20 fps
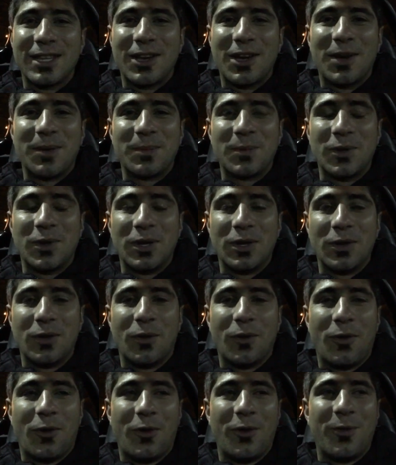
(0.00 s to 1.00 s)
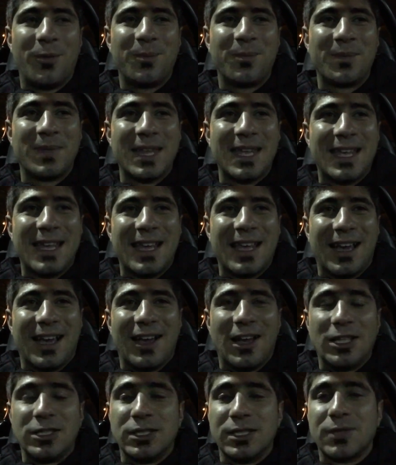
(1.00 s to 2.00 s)
now I'm going home
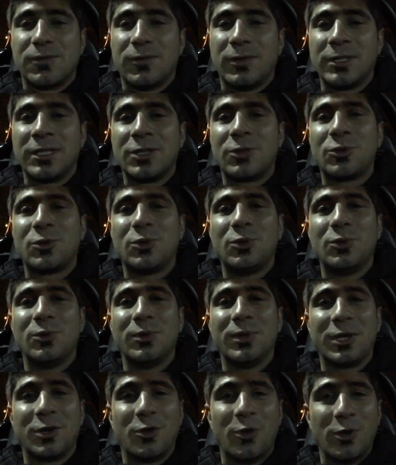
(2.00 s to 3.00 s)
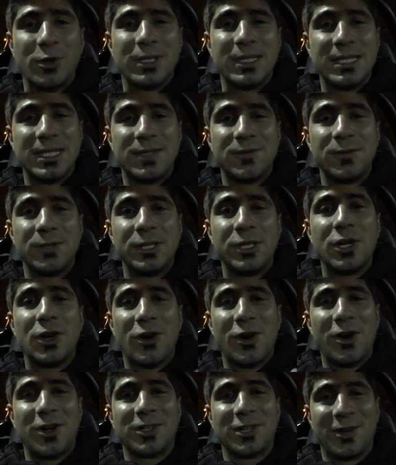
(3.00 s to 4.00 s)
I just wanted to record this video
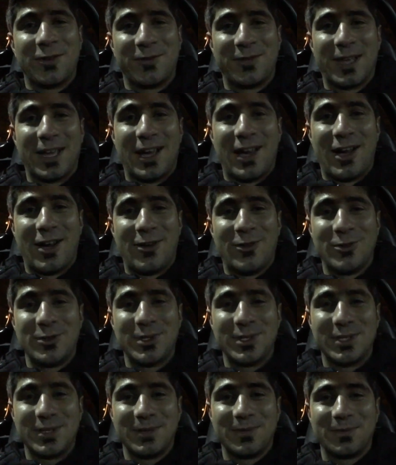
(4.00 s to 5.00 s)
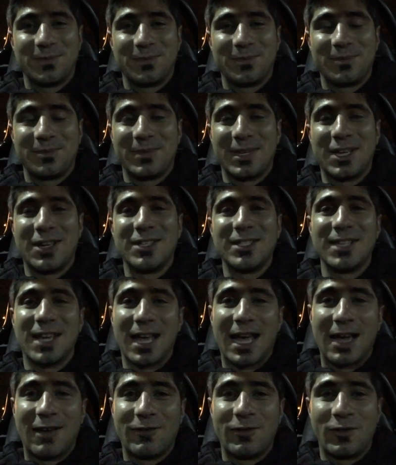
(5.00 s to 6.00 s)
out of the house because I
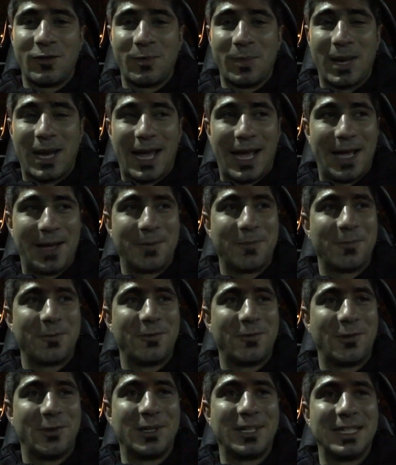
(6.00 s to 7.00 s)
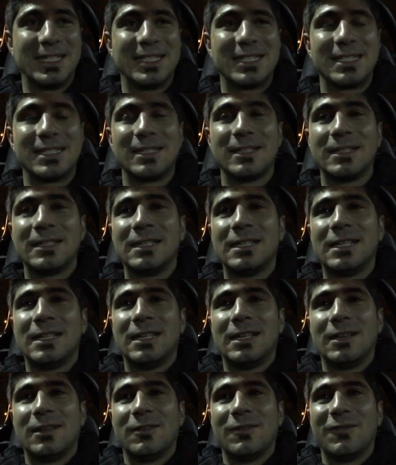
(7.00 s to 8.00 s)
have a plan for this
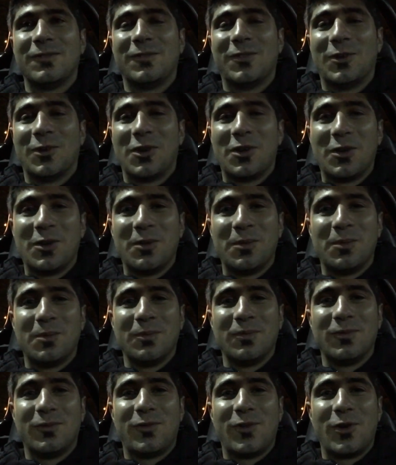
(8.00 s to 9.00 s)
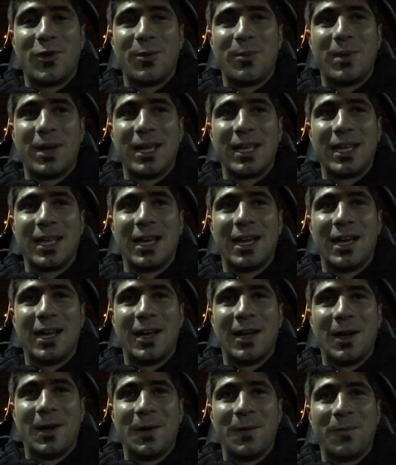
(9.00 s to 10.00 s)
for for my
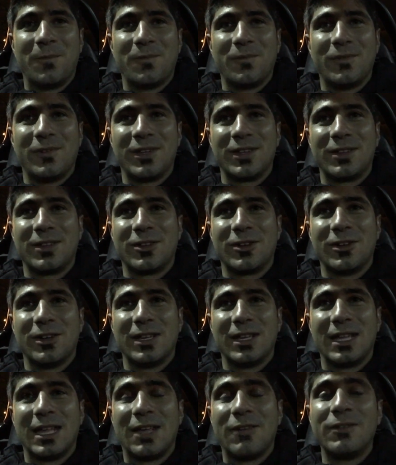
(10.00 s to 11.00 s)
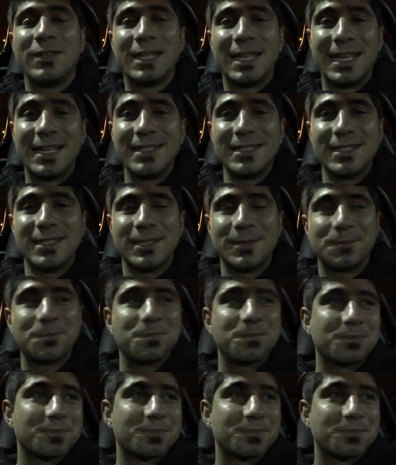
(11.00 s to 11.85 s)
um, what do you call it evidence